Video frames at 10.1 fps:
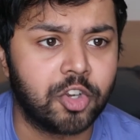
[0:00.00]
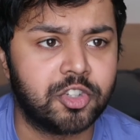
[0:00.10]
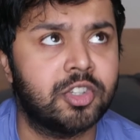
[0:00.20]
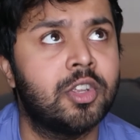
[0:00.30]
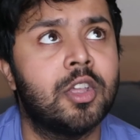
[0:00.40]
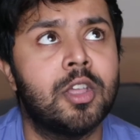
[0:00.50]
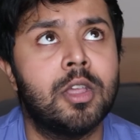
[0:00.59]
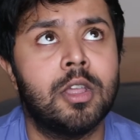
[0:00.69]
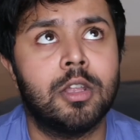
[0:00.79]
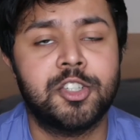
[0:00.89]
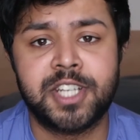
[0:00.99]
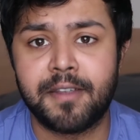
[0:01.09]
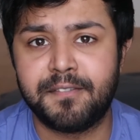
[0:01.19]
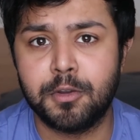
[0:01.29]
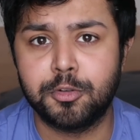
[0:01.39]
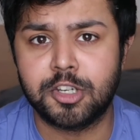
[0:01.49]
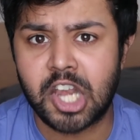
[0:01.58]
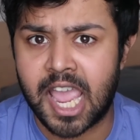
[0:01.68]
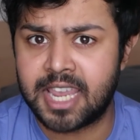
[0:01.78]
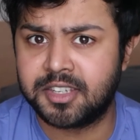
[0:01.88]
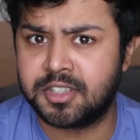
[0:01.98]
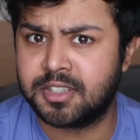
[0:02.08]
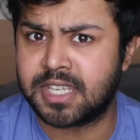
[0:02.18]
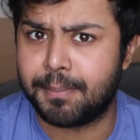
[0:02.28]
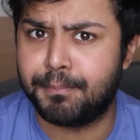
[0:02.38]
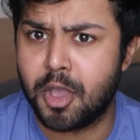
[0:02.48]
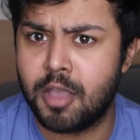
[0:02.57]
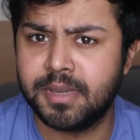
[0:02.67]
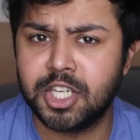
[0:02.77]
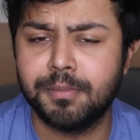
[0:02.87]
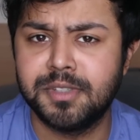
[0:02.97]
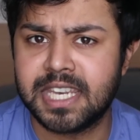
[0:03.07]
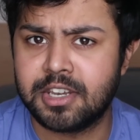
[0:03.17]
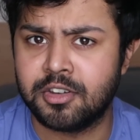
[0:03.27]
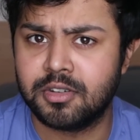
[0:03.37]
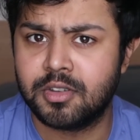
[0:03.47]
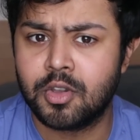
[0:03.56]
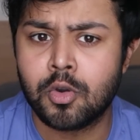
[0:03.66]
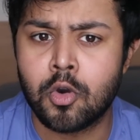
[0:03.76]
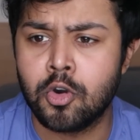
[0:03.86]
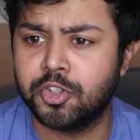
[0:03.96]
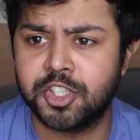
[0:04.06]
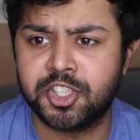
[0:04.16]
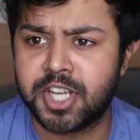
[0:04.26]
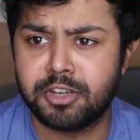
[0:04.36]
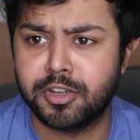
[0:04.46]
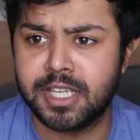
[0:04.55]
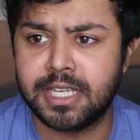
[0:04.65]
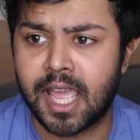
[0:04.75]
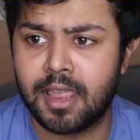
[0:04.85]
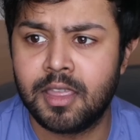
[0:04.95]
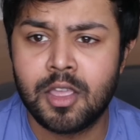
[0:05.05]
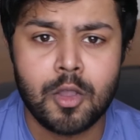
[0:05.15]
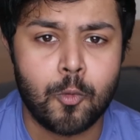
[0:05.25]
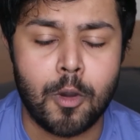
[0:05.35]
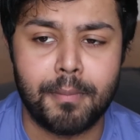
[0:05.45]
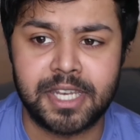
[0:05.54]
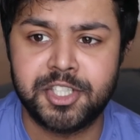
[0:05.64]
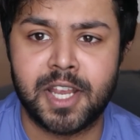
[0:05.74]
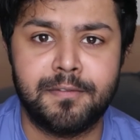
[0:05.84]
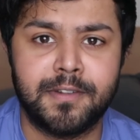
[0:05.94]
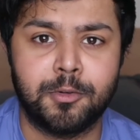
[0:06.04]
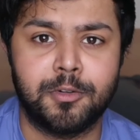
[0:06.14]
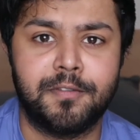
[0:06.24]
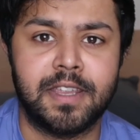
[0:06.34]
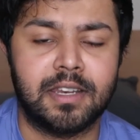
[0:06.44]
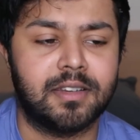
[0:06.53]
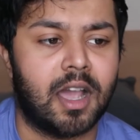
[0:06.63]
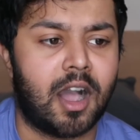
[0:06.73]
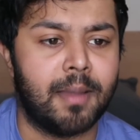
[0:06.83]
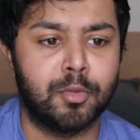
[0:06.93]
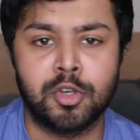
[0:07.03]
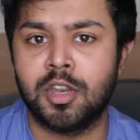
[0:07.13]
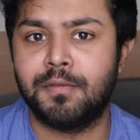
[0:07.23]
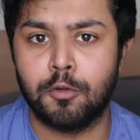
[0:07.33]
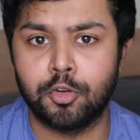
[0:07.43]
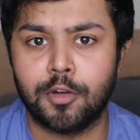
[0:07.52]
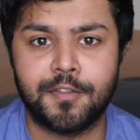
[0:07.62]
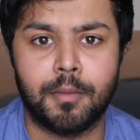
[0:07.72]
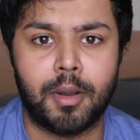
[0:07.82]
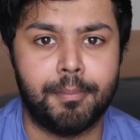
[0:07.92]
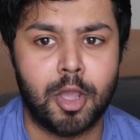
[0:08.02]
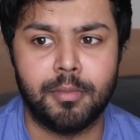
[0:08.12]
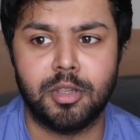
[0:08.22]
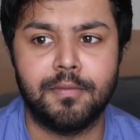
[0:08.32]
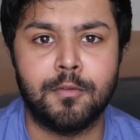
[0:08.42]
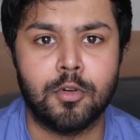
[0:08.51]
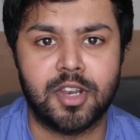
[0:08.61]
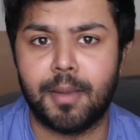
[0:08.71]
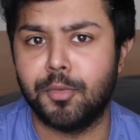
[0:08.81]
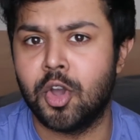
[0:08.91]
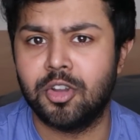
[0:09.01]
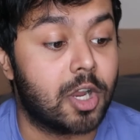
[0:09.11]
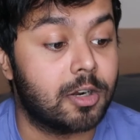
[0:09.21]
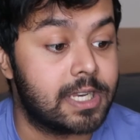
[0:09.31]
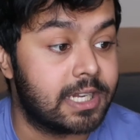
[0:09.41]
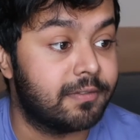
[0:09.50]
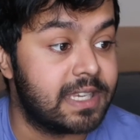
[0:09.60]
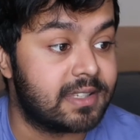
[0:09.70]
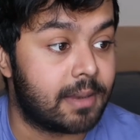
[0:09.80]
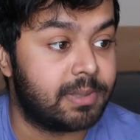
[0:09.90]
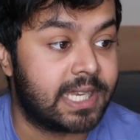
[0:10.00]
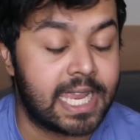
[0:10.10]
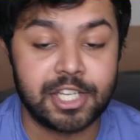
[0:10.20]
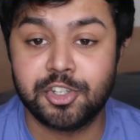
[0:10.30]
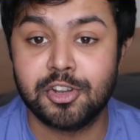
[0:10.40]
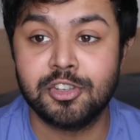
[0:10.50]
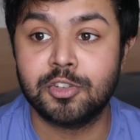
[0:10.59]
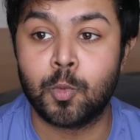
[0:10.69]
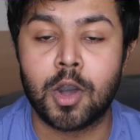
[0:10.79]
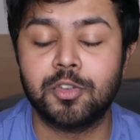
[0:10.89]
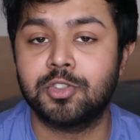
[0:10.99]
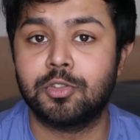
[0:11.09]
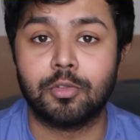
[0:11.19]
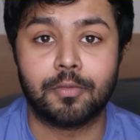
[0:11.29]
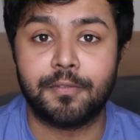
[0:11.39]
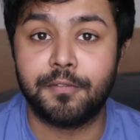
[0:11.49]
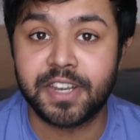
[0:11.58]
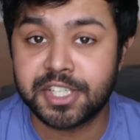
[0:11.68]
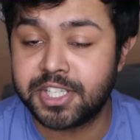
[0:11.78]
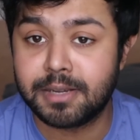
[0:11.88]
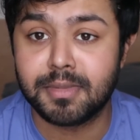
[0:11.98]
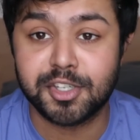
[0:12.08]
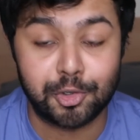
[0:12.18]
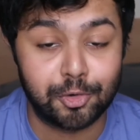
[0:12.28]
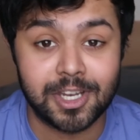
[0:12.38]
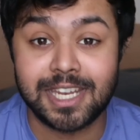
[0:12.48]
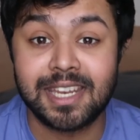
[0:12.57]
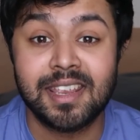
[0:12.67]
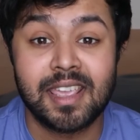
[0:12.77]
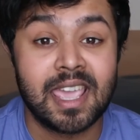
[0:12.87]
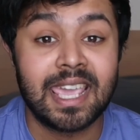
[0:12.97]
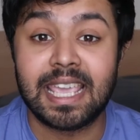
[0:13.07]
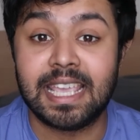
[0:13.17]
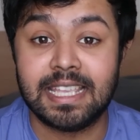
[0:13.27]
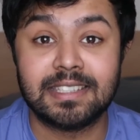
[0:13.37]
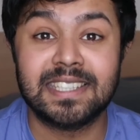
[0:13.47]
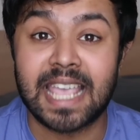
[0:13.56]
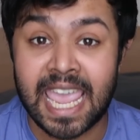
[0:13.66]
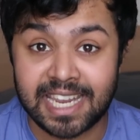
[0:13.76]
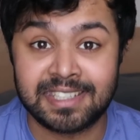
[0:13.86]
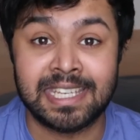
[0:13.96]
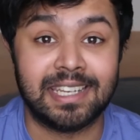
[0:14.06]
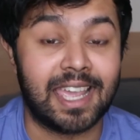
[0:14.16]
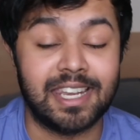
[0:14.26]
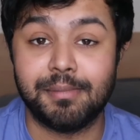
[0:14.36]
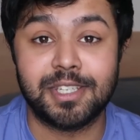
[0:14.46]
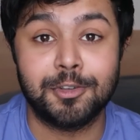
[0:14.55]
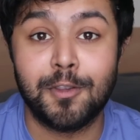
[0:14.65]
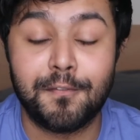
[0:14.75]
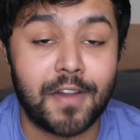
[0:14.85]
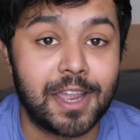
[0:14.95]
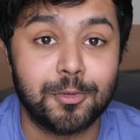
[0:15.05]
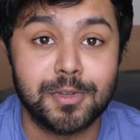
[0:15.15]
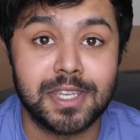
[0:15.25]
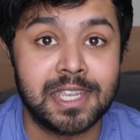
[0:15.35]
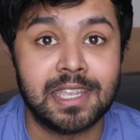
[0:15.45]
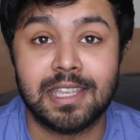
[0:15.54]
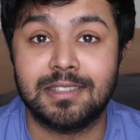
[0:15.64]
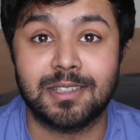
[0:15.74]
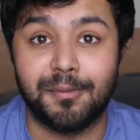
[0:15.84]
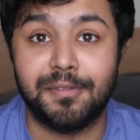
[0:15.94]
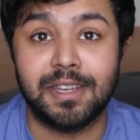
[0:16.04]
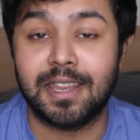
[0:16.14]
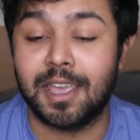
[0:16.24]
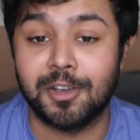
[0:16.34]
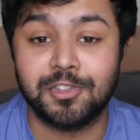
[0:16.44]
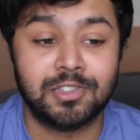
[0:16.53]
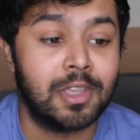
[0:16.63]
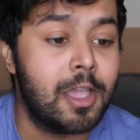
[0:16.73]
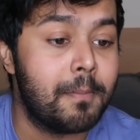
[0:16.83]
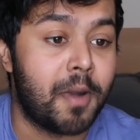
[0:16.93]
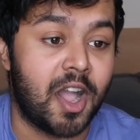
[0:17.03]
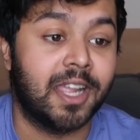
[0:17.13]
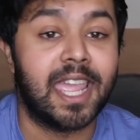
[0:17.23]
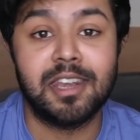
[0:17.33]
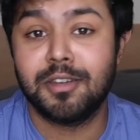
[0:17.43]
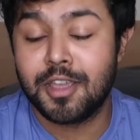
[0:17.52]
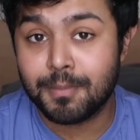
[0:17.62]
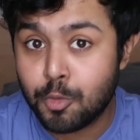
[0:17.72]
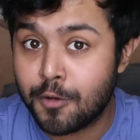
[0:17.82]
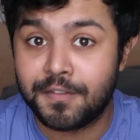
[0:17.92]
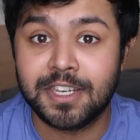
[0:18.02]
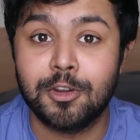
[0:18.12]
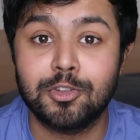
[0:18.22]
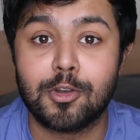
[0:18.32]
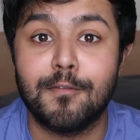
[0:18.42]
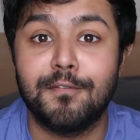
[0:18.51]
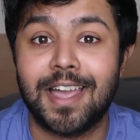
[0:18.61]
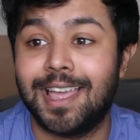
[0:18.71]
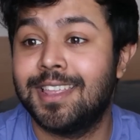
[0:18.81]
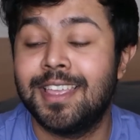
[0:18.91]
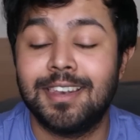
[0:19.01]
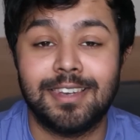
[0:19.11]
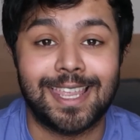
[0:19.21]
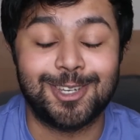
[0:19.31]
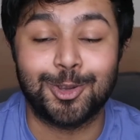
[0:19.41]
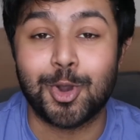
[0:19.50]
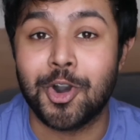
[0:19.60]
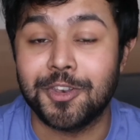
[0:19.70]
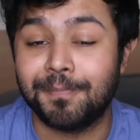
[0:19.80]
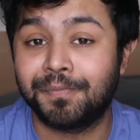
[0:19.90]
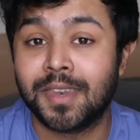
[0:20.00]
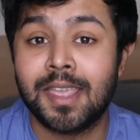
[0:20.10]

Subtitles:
what Sheffield liked that Birmingham didn't, or just generally like what made Sheffield think that I'm good enough for an offer, but Birmingham thought that I'm not. Juggling these applications whilst finishing my degree, it's hectic. And let me tell you, final year is something else. But again, more videos on that later on.